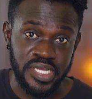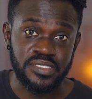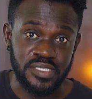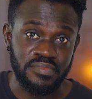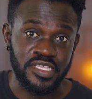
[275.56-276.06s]
bring
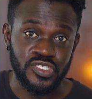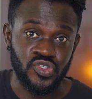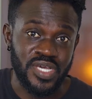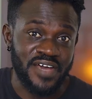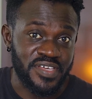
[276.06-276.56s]
something
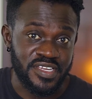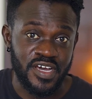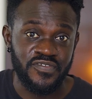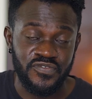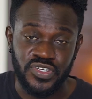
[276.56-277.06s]
so you have
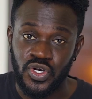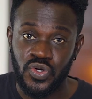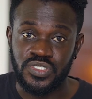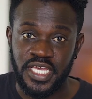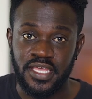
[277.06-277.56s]
enough for the
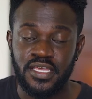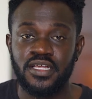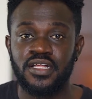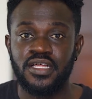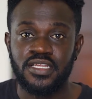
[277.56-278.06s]
whole day.
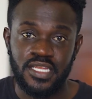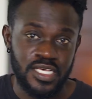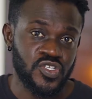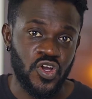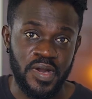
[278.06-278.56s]

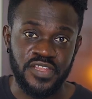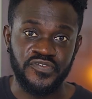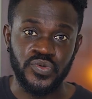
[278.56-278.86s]
Let's talk about the